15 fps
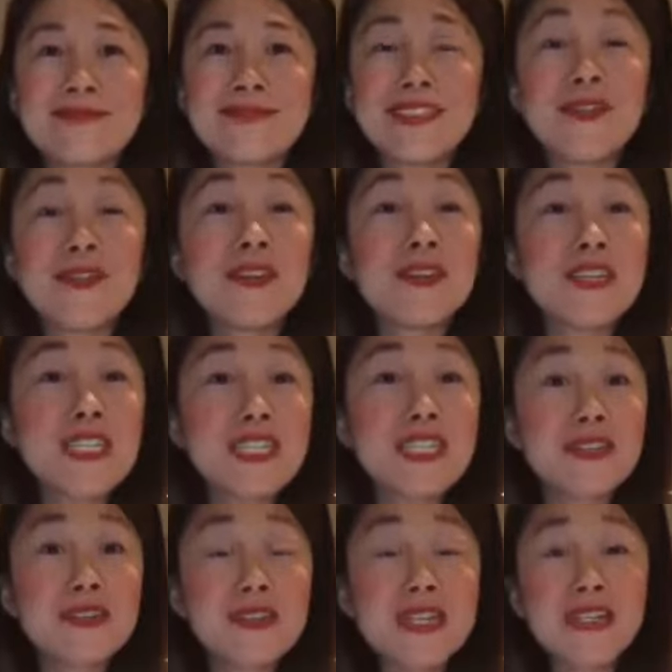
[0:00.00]
So very
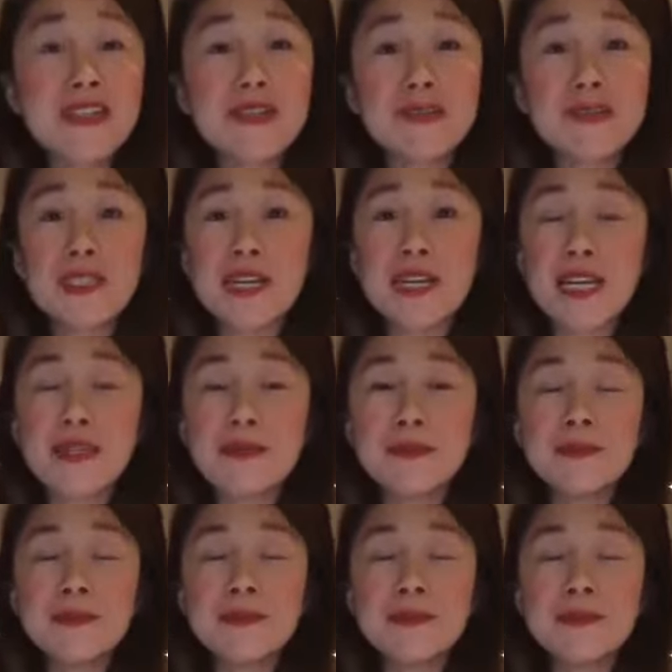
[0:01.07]
slowly in your own
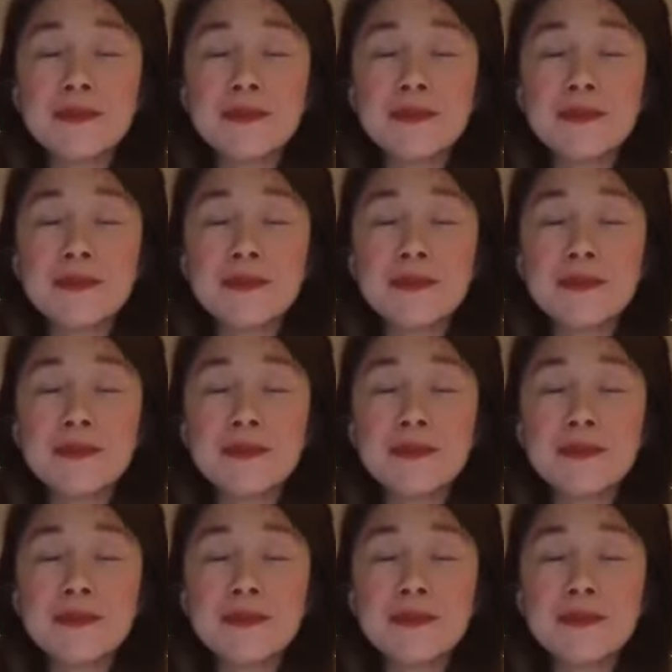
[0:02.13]
time,